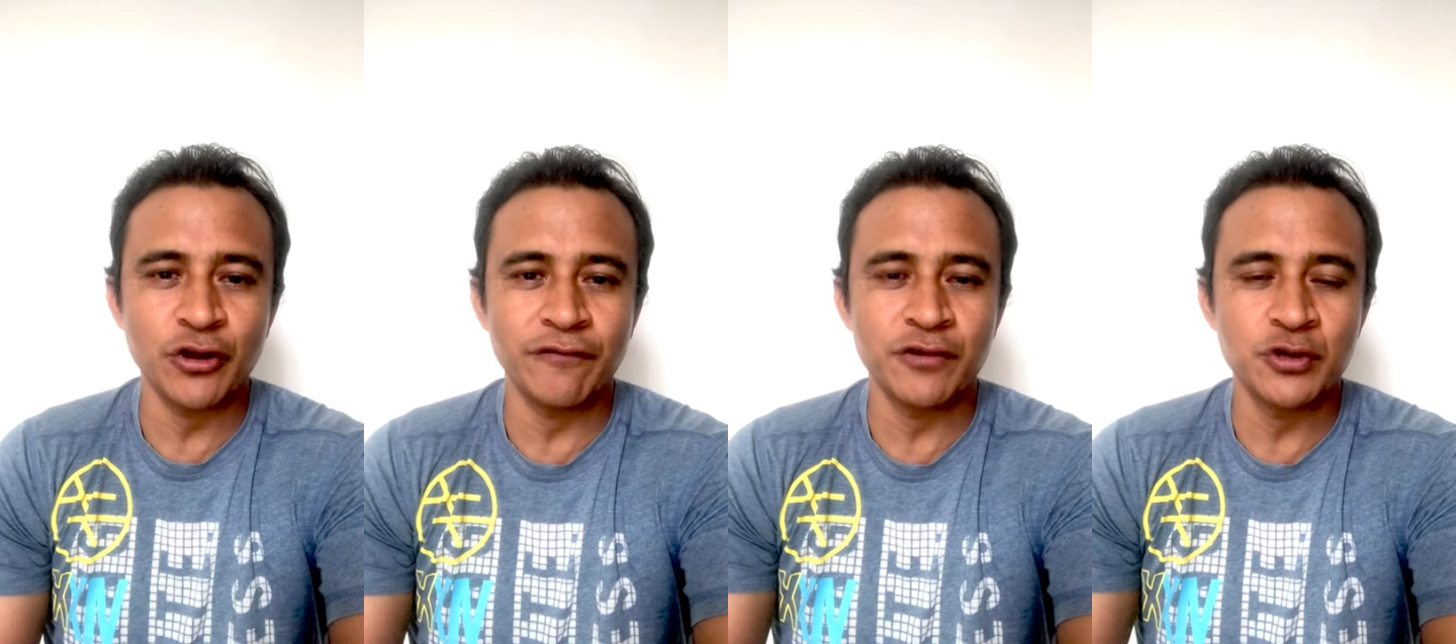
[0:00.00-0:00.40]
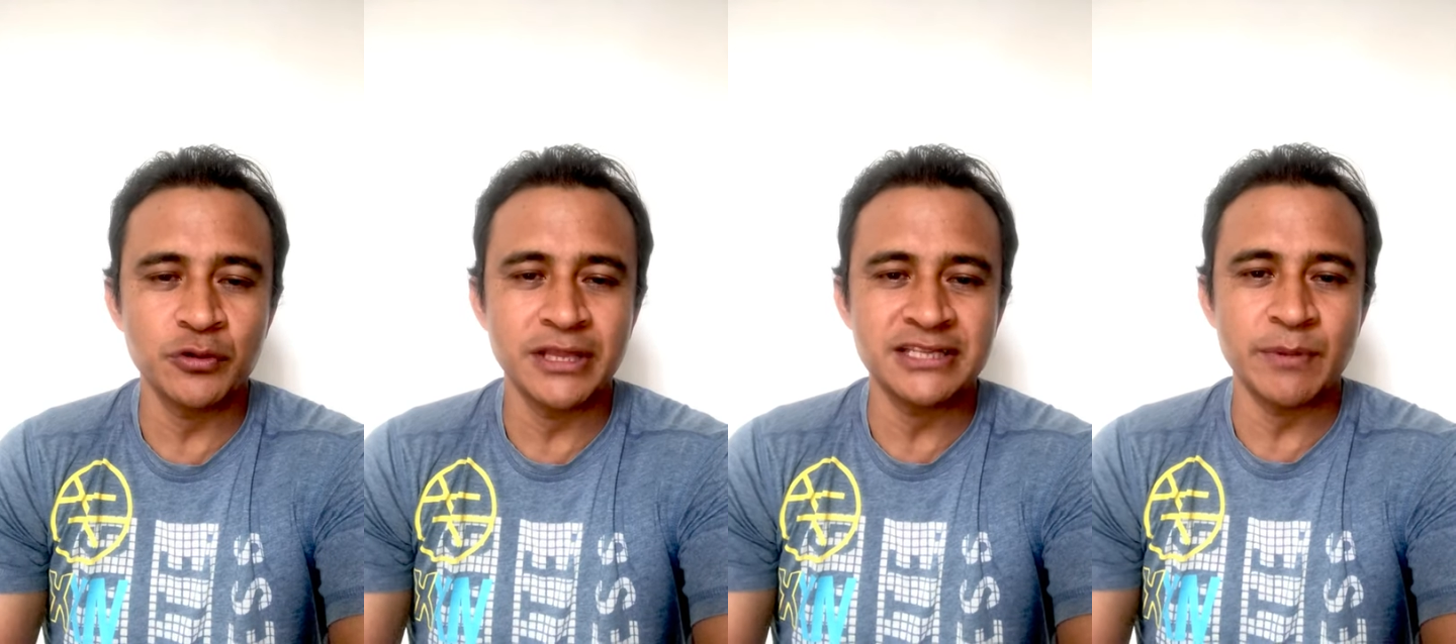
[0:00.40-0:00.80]
if you do
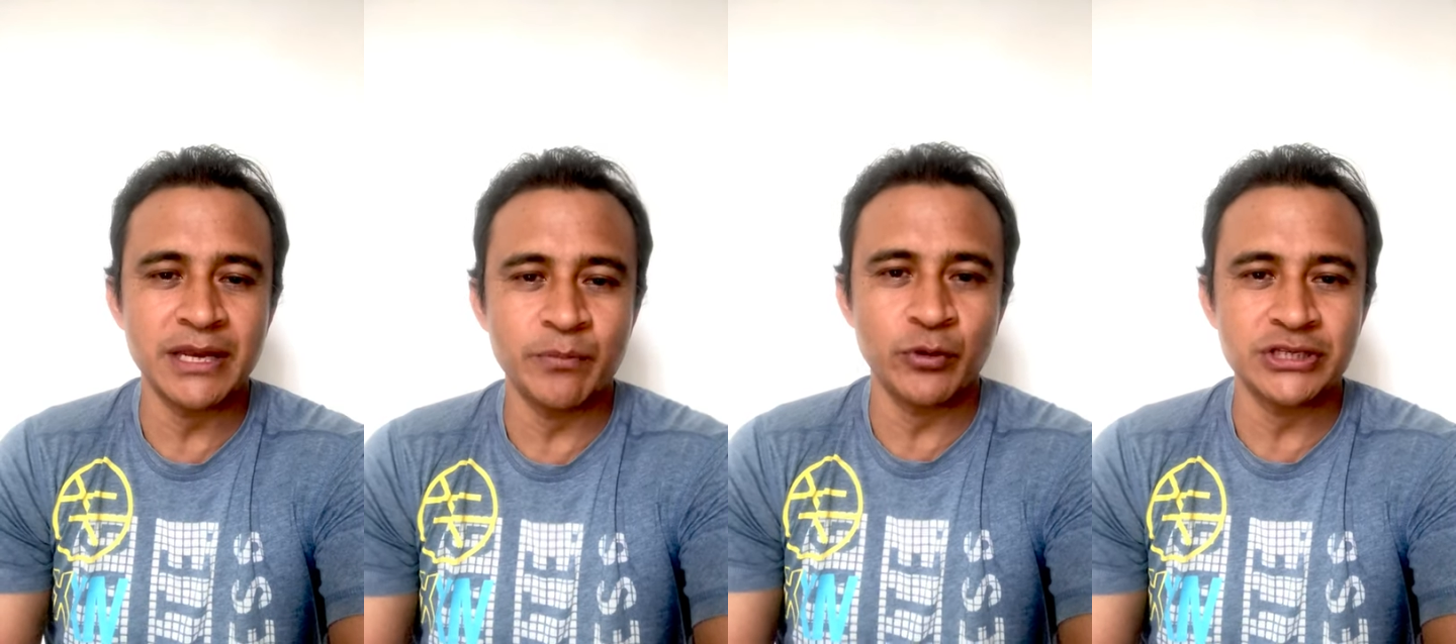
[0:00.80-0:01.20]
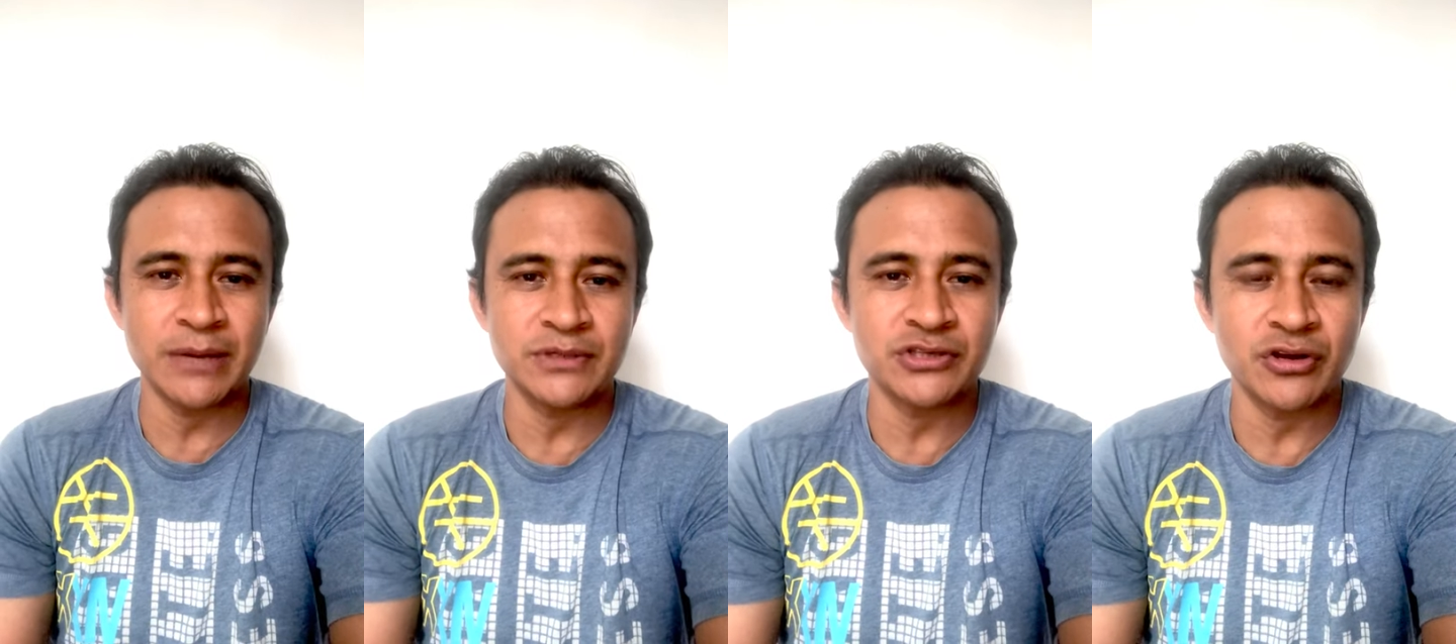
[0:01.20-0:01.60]
this many
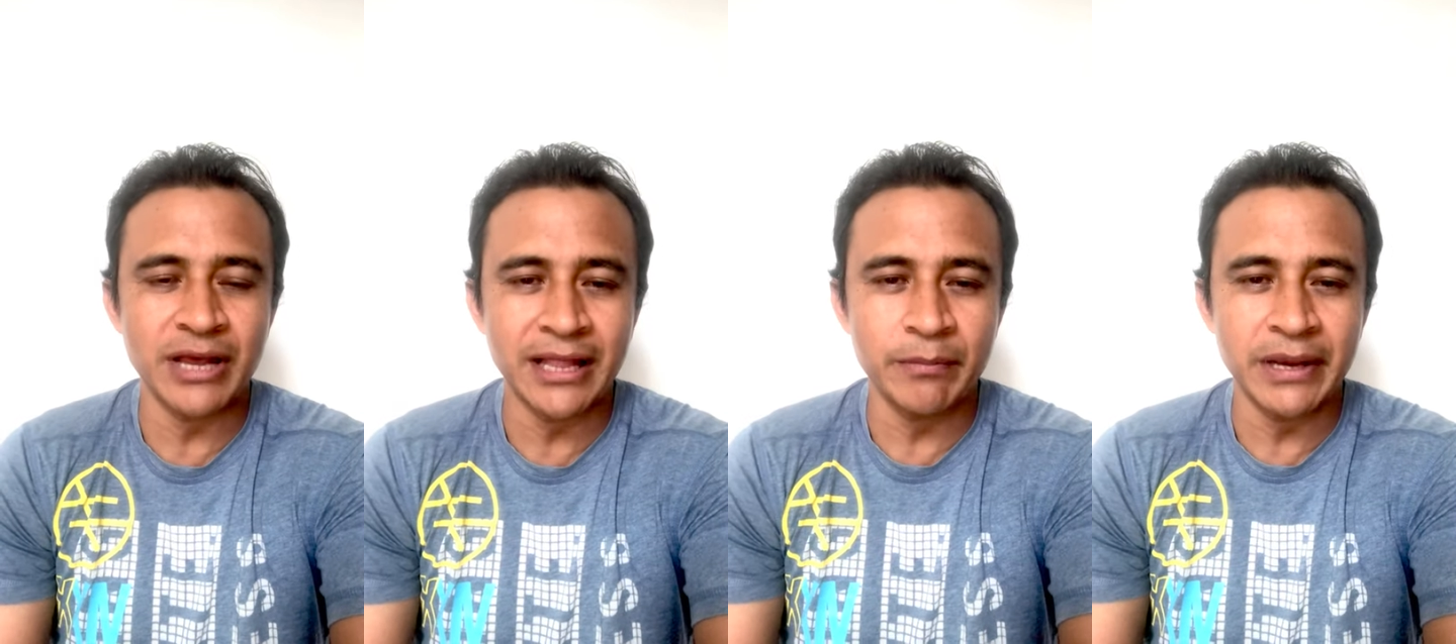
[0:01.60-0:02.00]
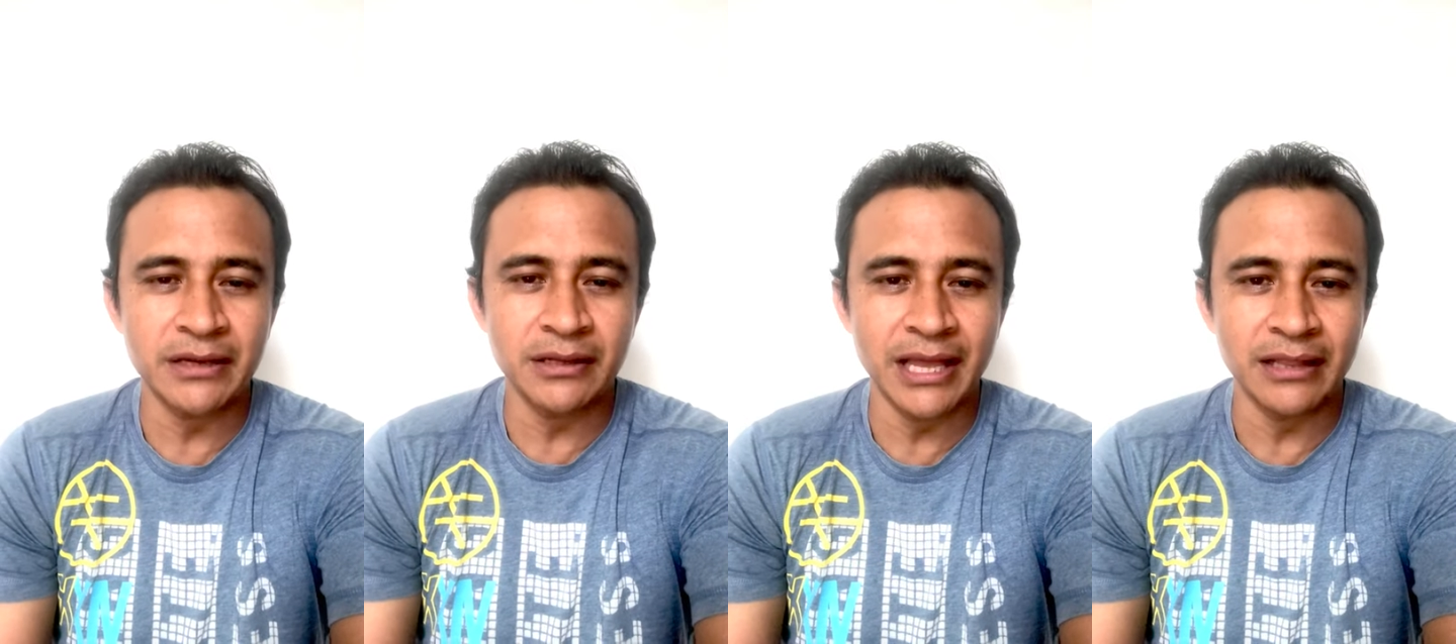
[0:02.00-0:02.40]
push-ups, it's going to help
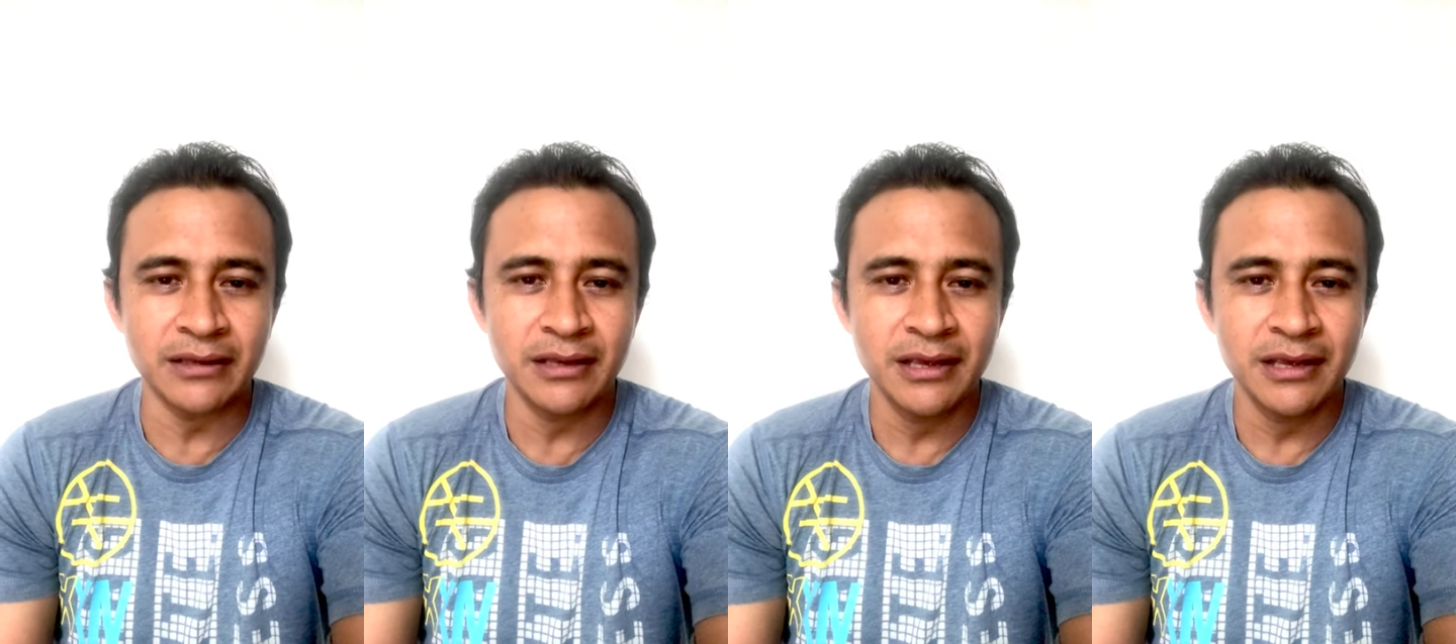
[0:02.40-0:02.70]
mental health.